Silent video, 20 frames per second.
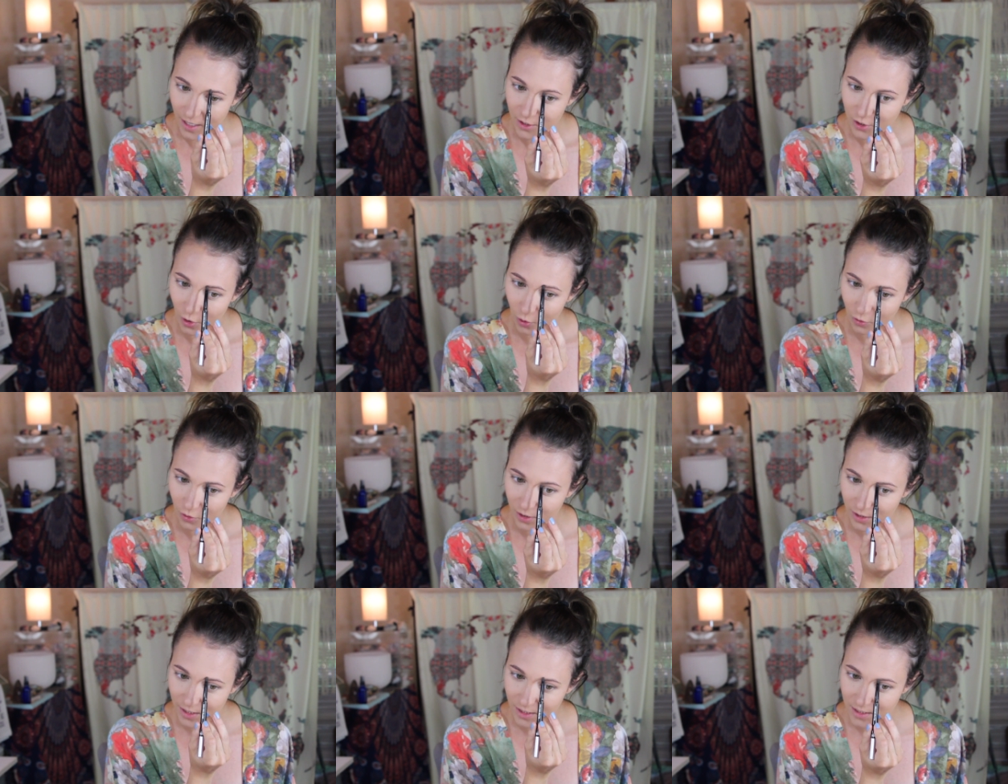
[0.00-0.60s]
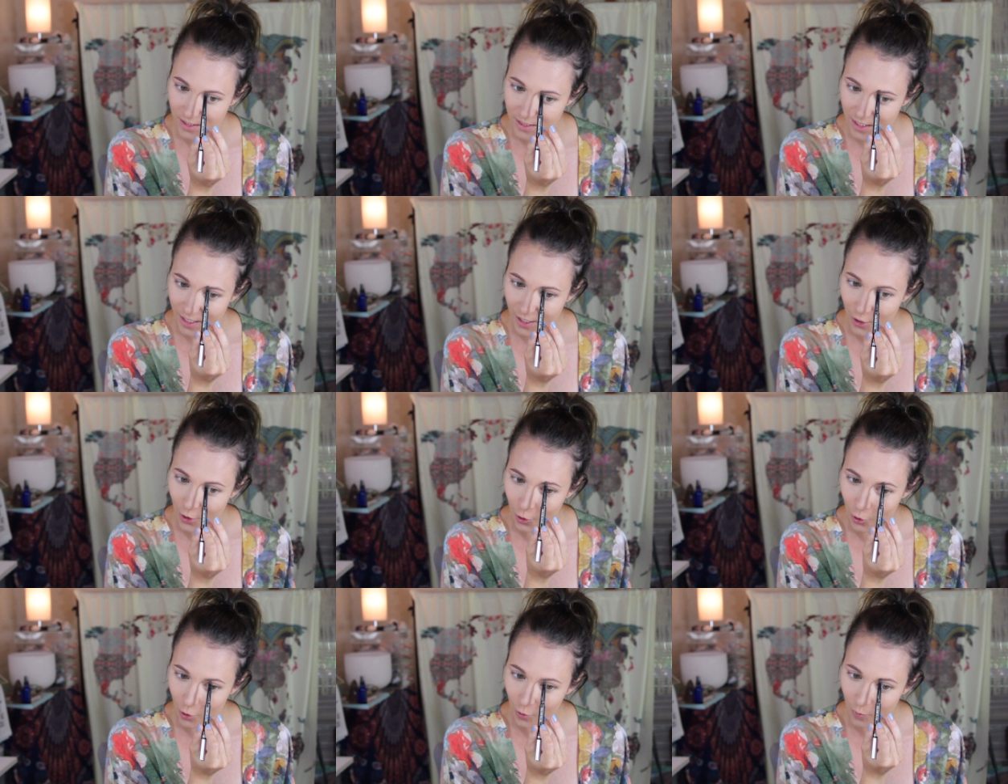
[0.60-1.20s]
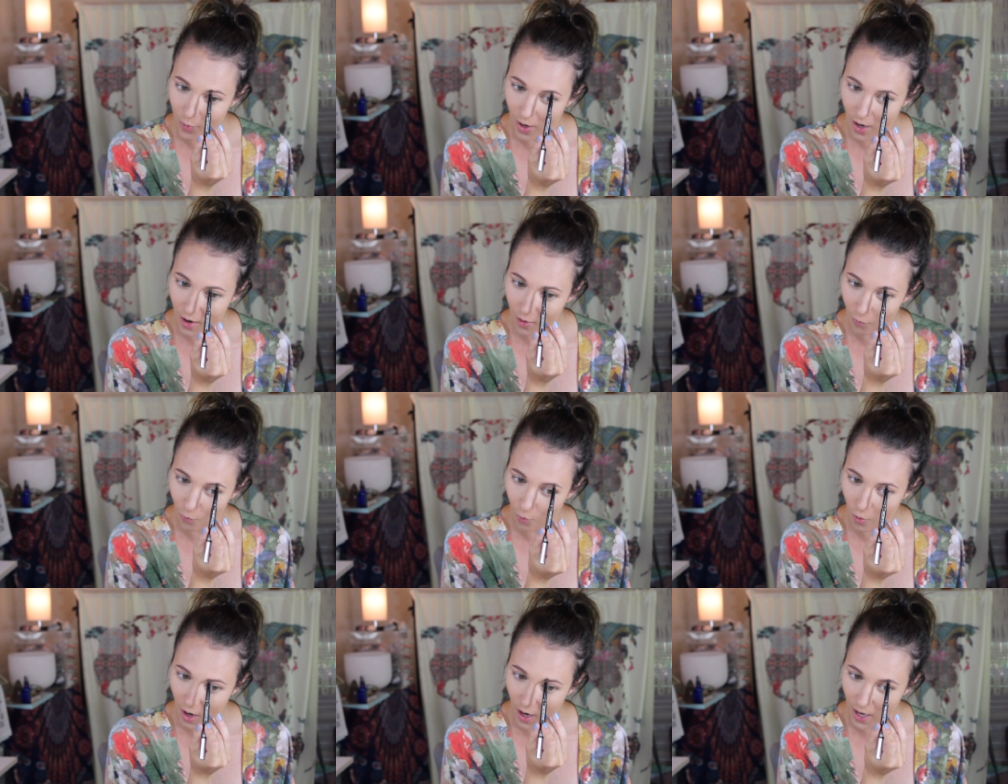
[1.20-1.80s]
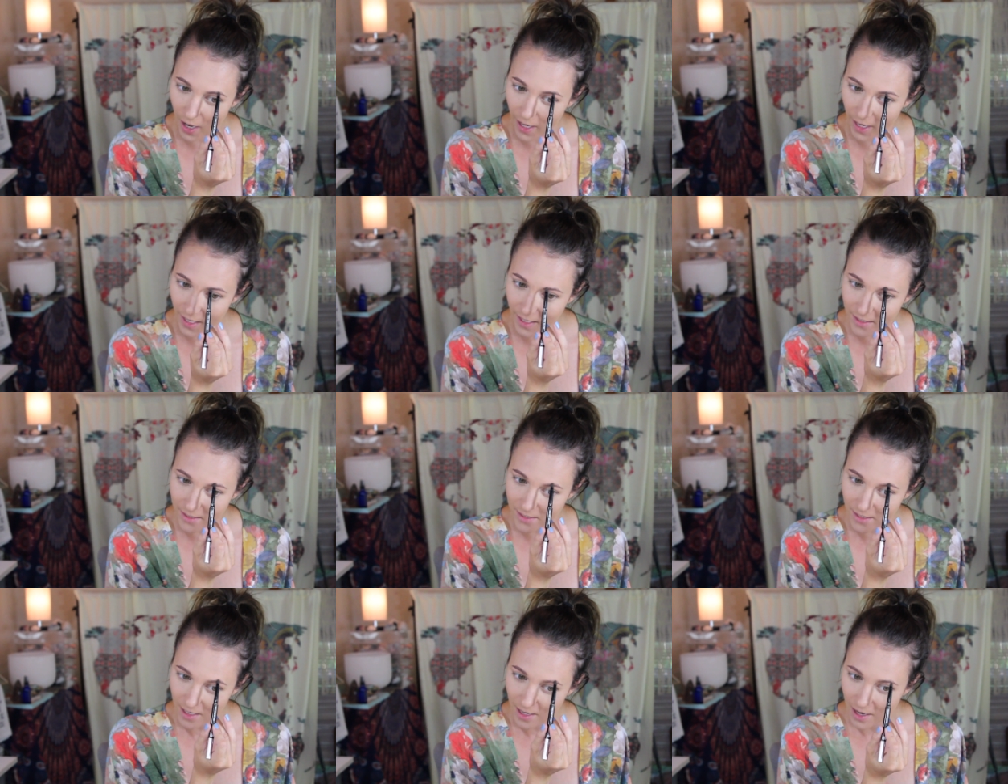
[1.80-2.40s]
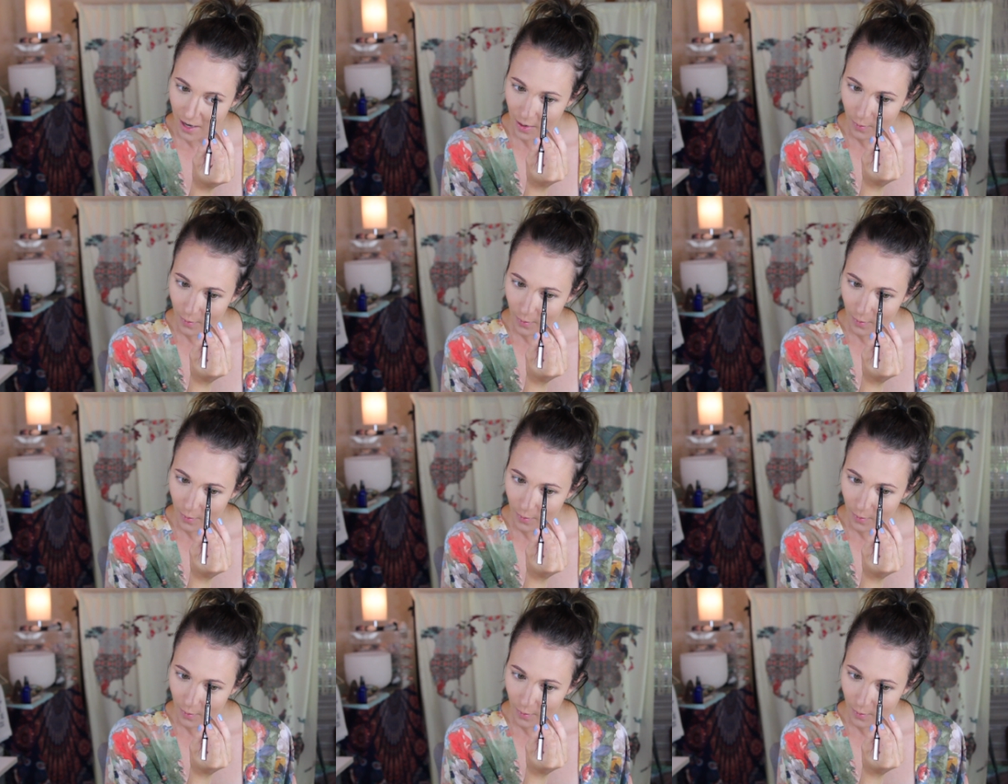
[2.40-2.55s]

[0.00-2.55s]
I don't look and see who bought what